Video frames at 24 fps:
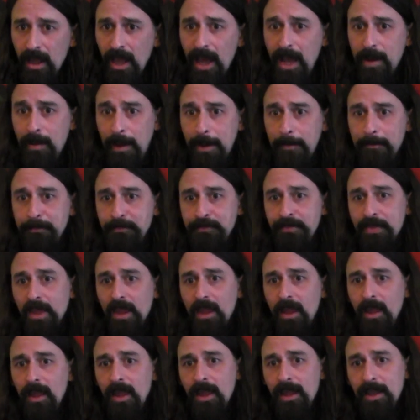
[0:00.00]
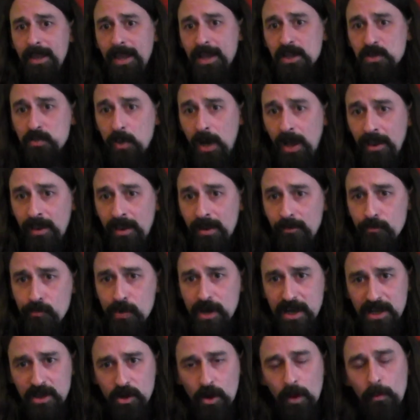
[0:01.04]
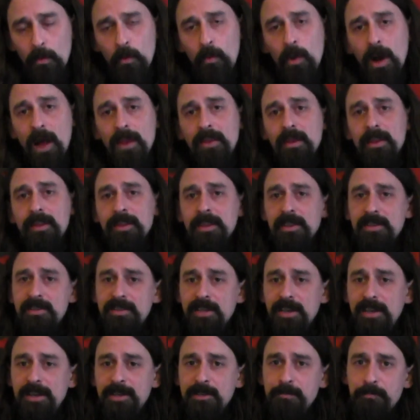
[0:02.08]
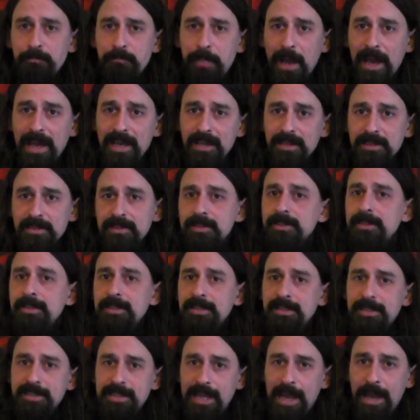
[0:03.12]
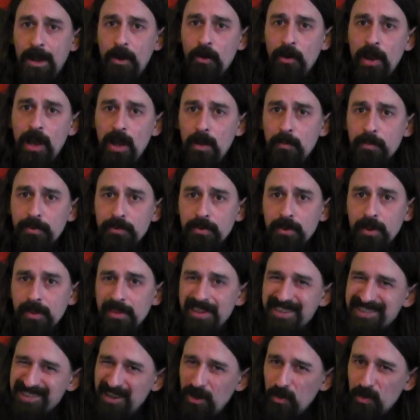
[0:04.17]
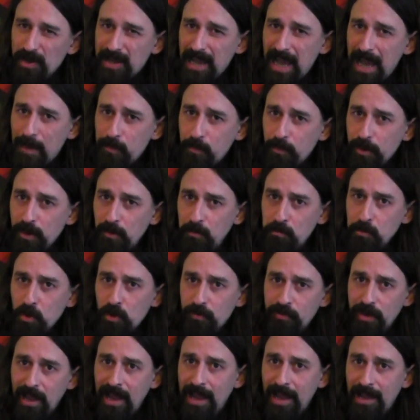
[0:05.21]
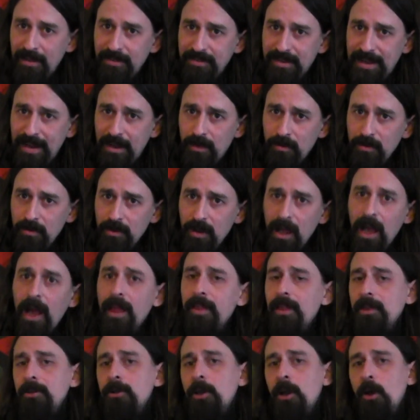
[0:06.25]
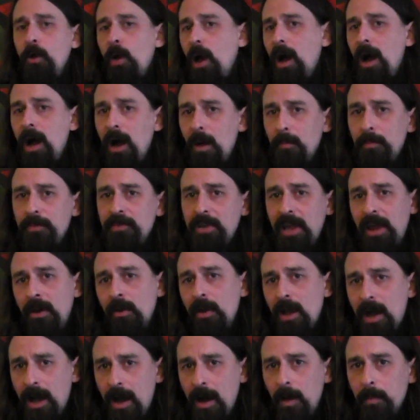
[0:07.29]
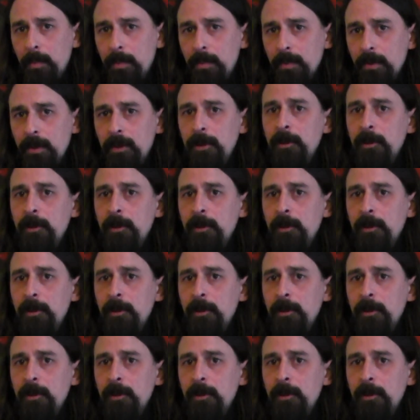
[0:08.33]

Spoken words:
Anyway, next one, really common one. This is bass, down, up. There's a little gap where you move your hand down and then you go up, down, up.